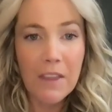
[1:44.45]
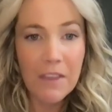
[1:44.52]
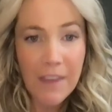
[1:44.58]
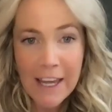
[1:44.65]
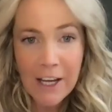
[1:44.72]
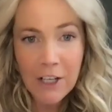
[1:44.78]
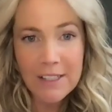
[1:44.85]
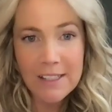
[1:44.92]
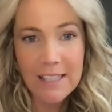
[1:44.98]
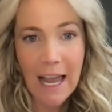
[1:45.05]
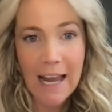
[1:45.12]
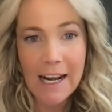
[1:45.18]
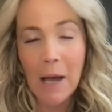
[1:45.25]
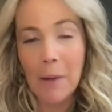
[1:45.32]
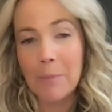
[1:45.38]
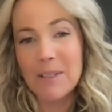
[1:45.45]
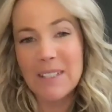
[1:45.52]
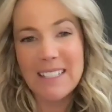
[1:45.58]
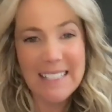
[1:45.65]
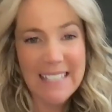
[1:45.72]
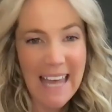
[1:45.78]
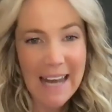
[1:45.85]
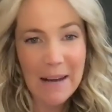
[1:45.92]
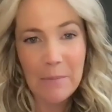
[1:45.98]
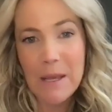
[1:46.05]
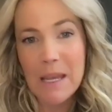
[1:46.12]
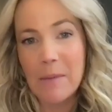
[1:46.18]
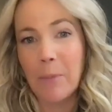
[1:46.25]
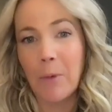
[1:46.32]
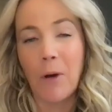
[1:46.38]
they could sign up 10
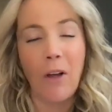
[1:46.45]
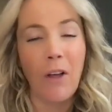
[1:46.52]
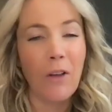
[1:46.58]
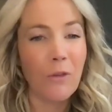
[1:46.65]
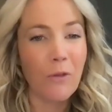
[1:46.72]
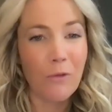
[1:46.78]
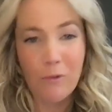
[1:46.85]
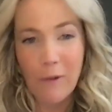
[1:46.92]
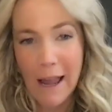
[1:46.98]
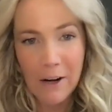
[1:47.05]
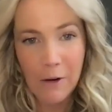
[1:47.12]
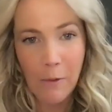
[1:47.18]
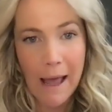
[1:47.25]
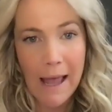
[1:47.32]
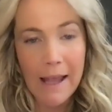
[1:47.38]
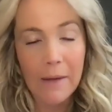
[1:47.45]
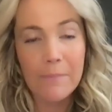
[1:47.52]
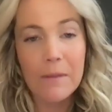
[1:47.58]
people right away.